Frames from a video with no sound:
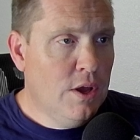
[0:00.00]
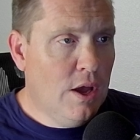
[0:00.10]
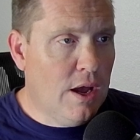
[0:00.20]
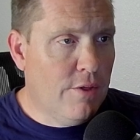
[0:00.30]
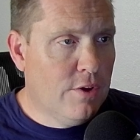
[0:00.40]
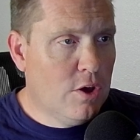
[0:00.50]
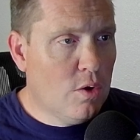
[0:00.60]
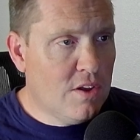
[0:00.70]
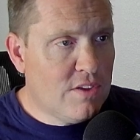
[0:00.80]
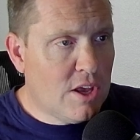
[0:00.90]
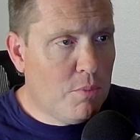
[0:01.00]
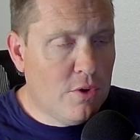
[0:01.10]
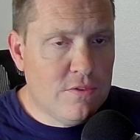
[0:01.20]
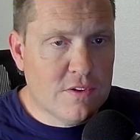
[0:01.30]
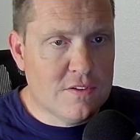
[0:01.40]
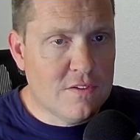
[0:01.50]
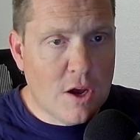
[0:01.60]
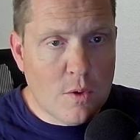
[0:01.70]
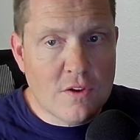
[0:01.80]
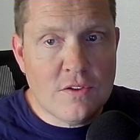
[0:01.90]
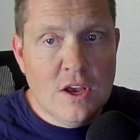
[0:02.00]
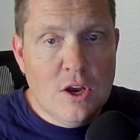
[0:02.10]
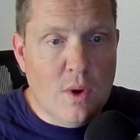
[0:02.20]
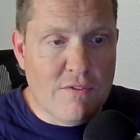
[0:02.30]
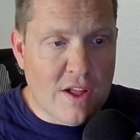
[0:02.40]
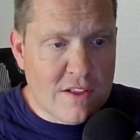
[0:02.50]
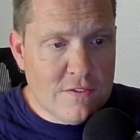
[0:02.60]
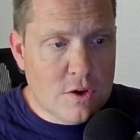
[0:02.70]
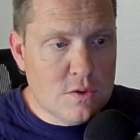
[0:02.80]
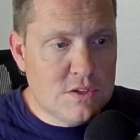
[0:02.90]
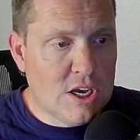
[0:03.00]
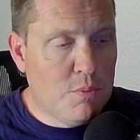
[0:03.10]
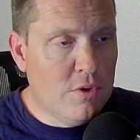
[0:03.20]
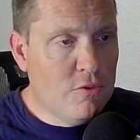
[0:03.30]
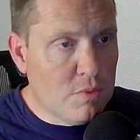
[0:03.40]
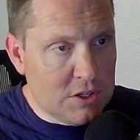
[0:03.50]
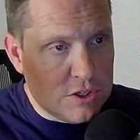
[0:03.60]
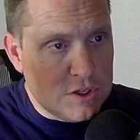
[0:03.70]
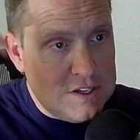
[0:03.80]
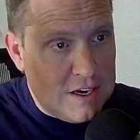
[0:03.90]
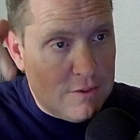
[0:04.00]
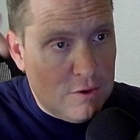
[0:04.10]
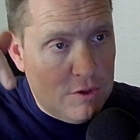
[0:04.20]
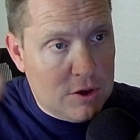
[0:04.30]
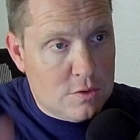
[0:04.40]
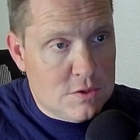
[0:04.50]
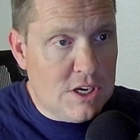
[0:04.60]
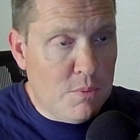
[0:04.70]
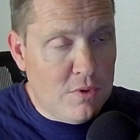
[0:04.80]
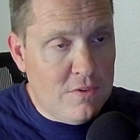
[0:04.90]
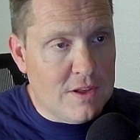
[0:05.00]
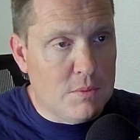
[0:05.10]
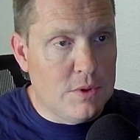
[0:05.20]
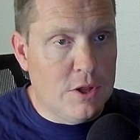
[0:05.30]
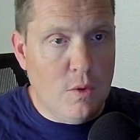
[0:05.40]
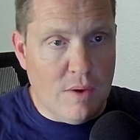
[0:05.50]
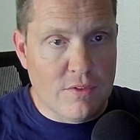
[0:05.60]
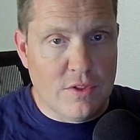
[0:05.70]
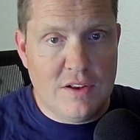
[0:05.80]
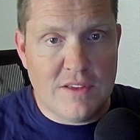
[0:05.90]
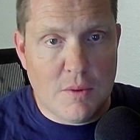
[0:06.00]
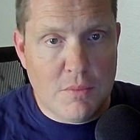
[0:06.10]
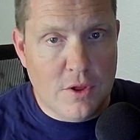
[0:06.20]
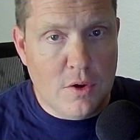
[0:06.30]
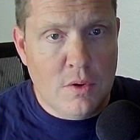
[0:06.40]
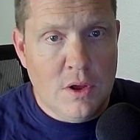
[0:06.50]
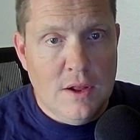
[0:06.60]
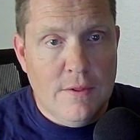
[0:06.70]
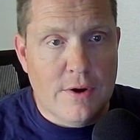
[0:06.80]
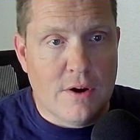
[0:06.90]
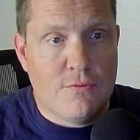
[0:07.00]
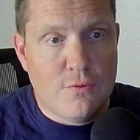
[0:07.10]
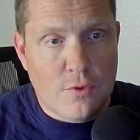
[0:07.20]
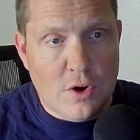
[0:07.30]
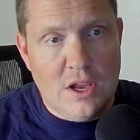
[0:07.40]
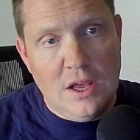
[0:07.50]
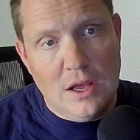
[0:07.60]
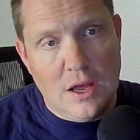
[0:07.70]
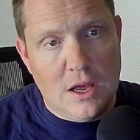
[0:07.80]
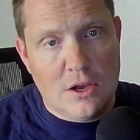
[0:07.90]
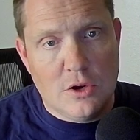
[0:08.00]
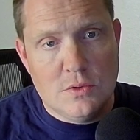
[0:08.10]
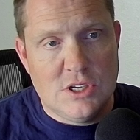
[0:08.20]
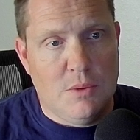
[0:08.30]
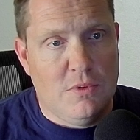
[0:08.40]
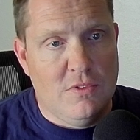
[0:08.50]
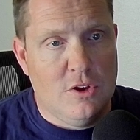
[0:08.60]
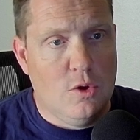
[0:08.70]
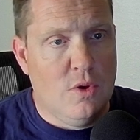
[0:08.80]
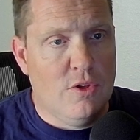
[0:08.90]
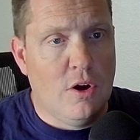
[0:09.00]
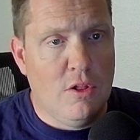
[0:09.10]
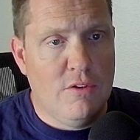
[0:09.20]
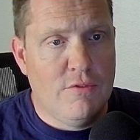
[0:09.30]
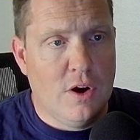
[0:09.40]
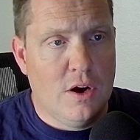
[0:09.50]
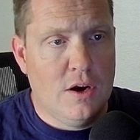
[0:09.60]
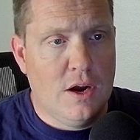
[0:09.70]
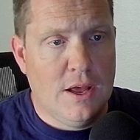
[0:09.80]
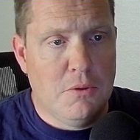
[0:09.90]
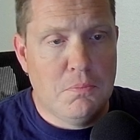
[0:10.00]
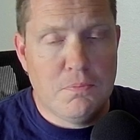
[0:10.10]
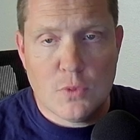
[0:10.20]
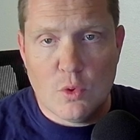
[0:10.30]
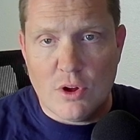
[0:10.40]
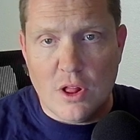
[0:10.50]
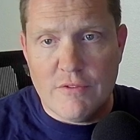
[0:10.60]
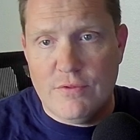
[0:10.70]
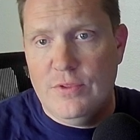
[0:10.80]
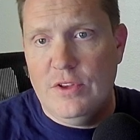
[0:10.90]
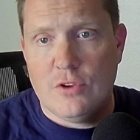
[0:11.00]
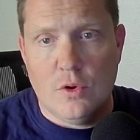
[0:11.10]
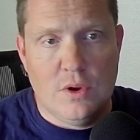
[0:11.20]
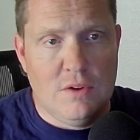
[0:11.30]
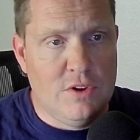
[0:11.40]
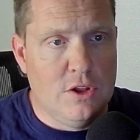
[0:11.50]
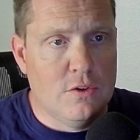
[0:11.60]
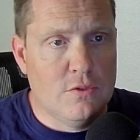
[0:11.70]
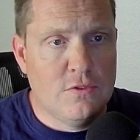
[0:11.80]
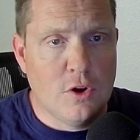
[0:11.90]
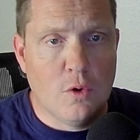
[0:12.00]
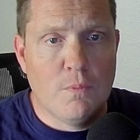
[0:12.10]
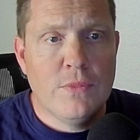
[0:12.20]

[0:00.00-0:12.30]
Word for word: uh, the code examples, because as always, we have lots of code samples, so make sure you download the code samples down below. We have a link down below. There are free uh, code samples that go with all of our um, with all of these coding videos. So